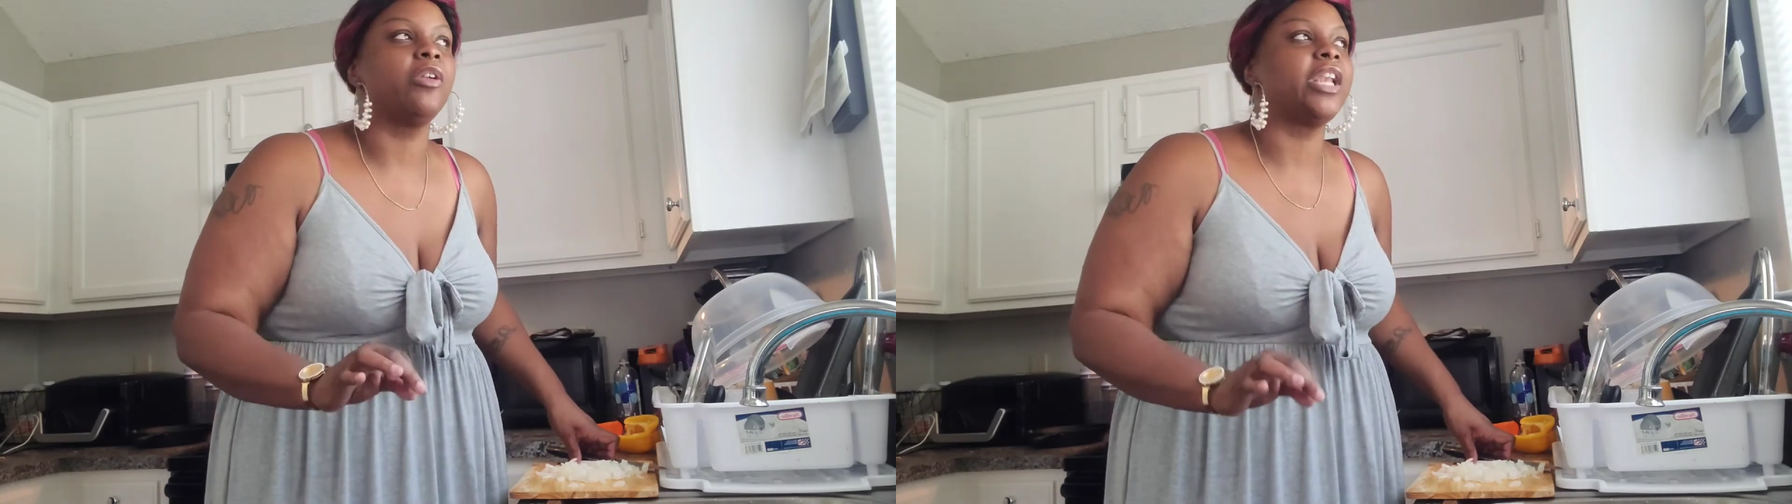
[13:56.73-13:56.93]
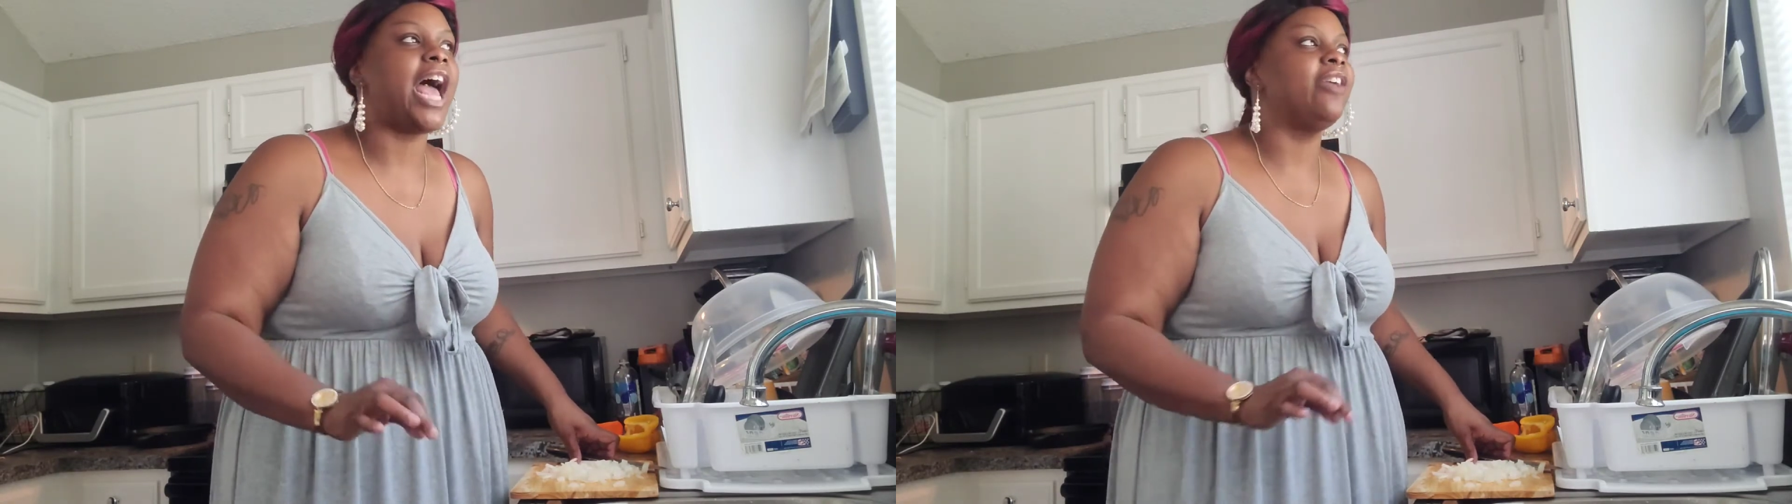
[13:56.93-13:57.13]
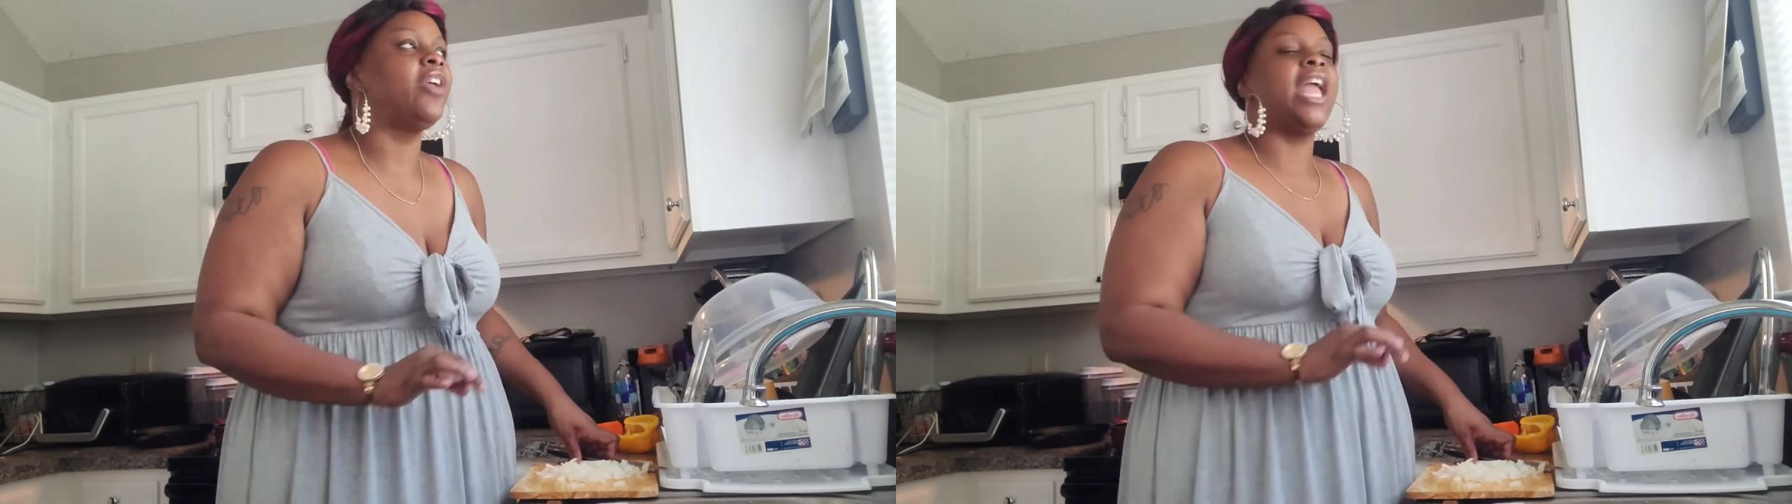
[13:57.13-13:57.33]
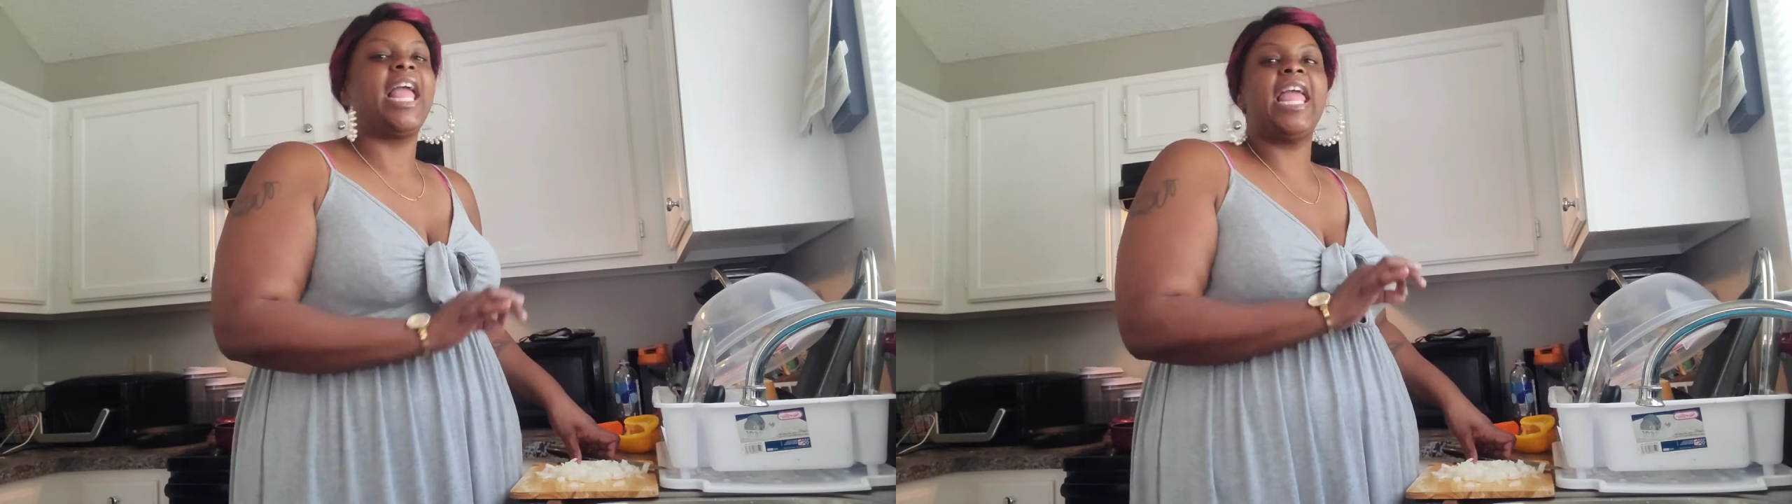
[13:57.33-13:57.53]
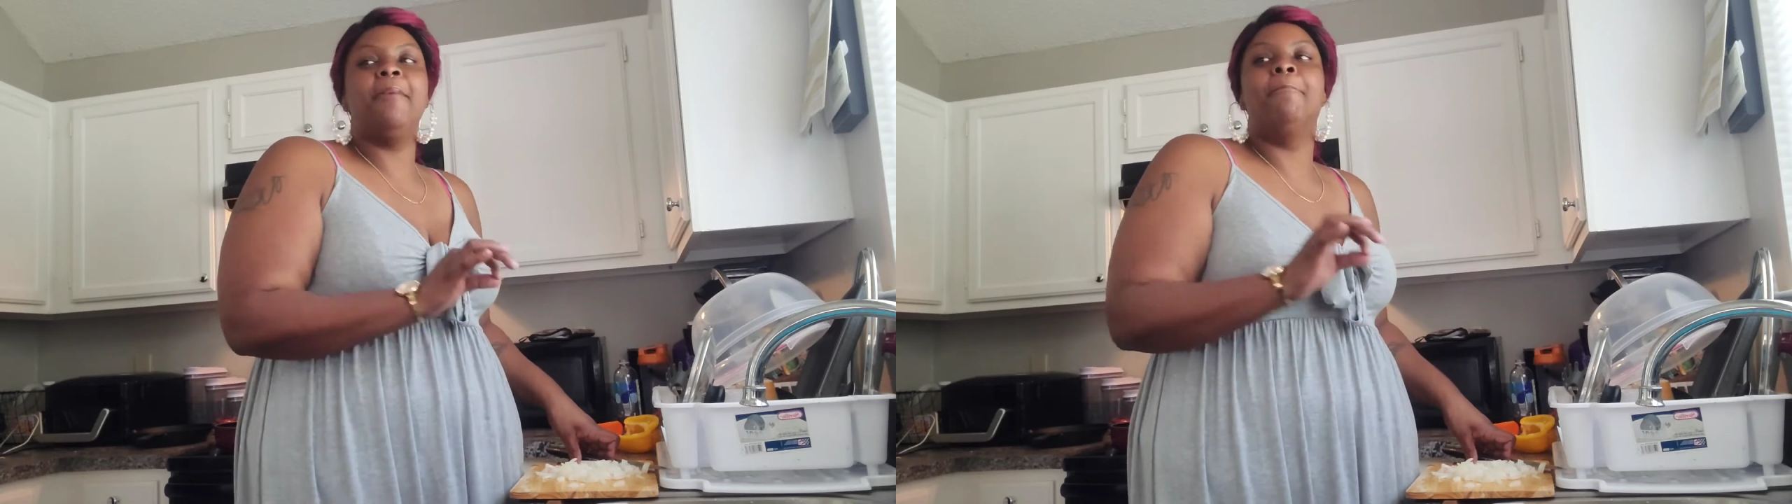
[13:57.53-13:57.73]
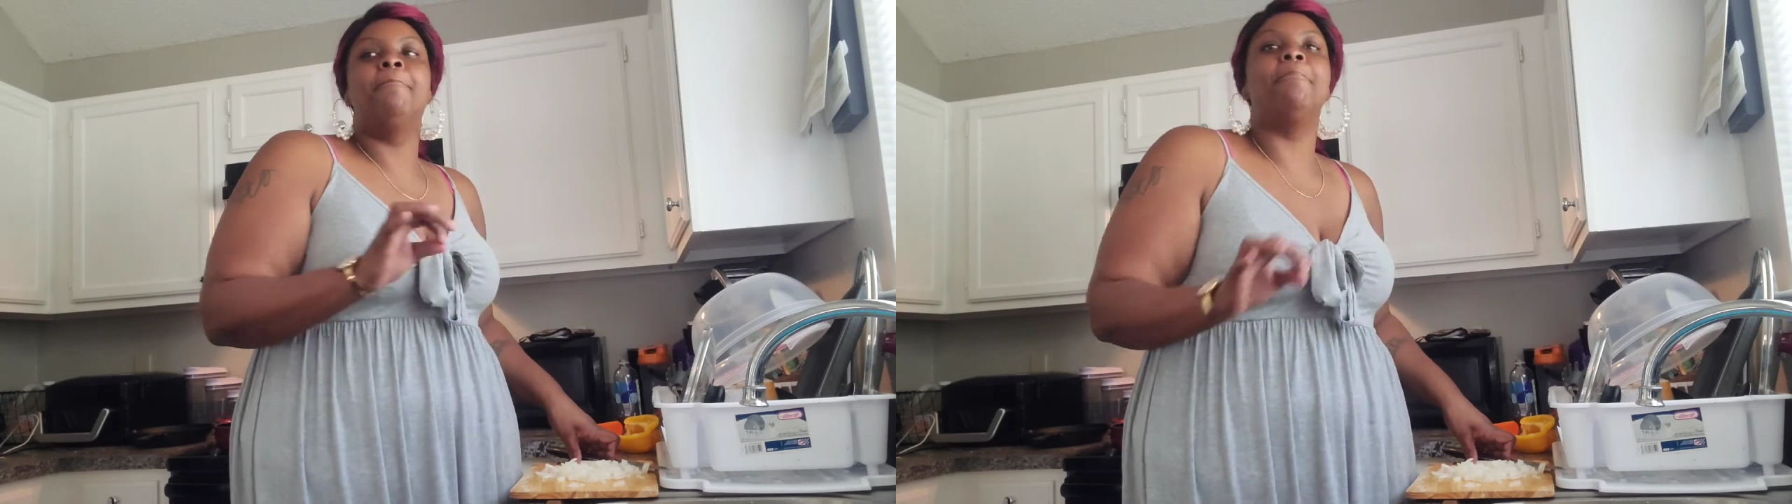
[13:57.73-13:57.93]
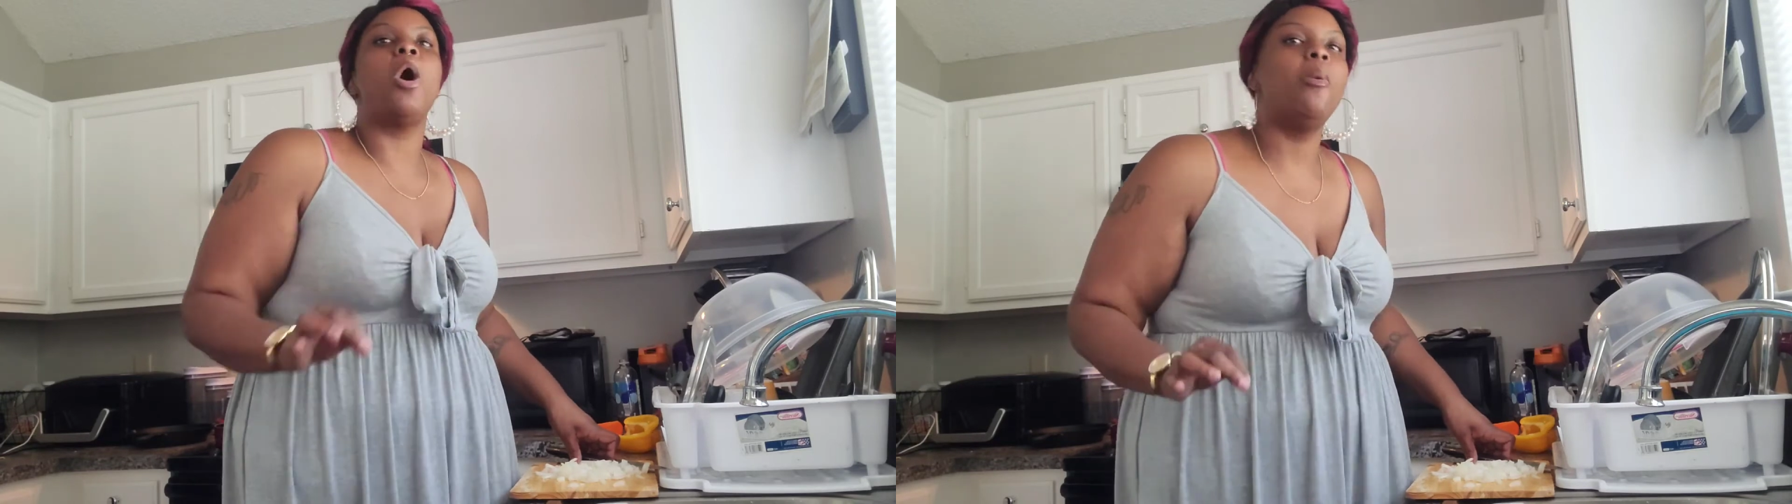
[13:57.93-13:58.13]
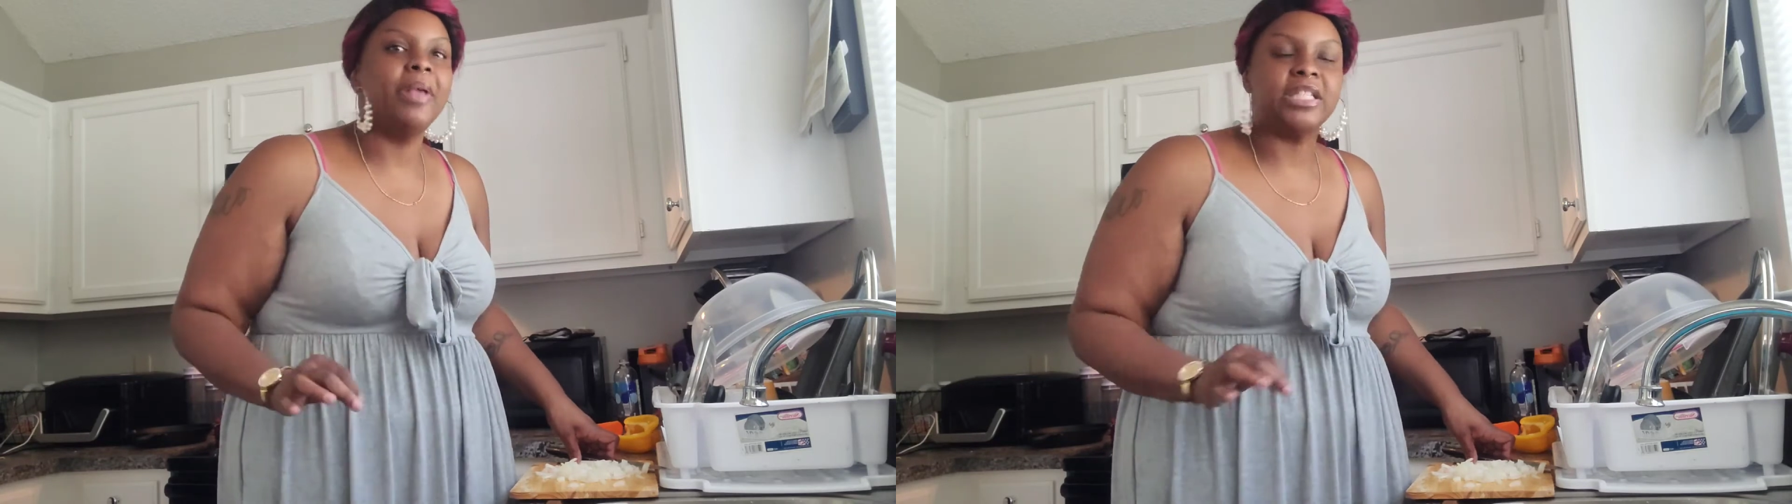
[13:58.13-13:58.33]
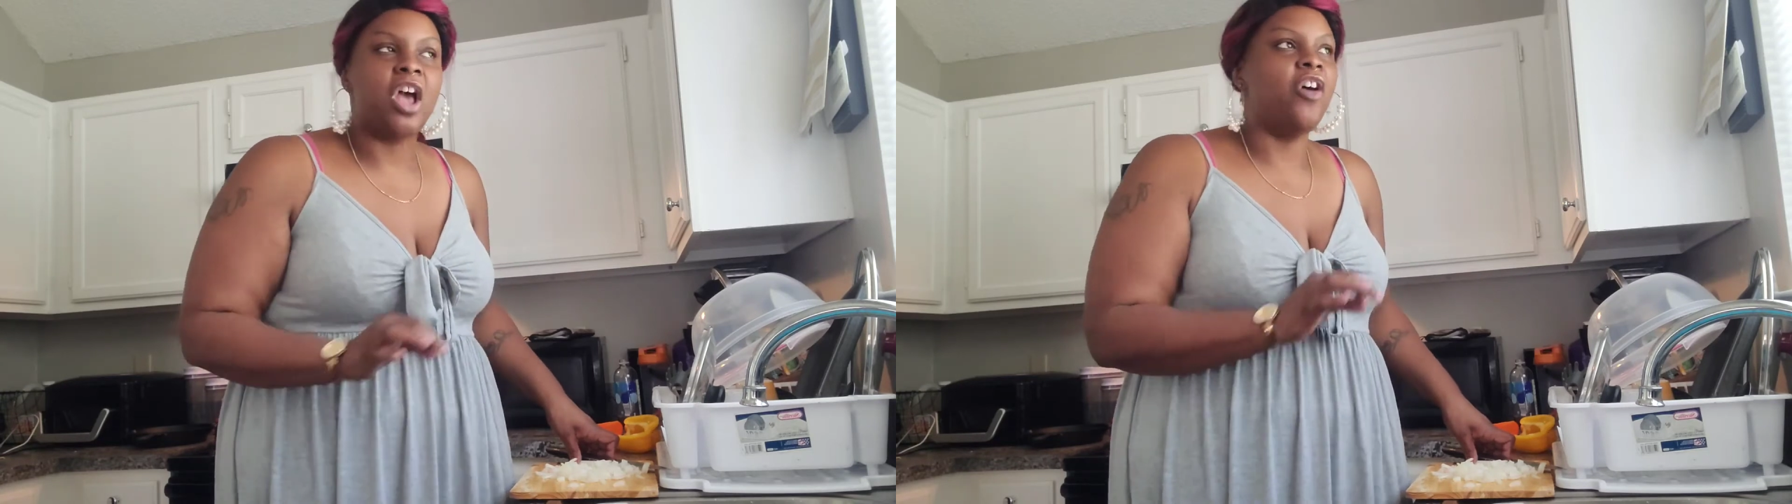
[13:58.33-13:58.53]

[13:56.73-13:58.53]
life in moments.